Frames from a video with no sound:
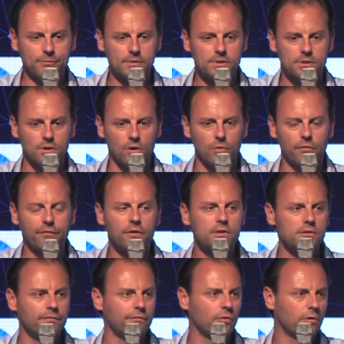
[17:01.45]
So
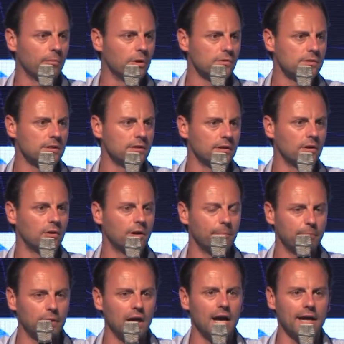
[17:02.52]
first and foremost, you know,
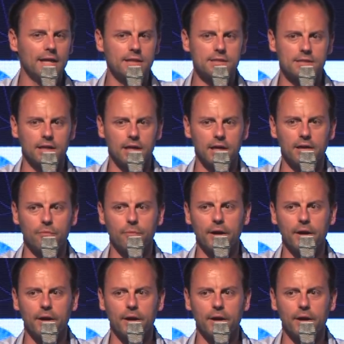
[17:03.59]
compliance and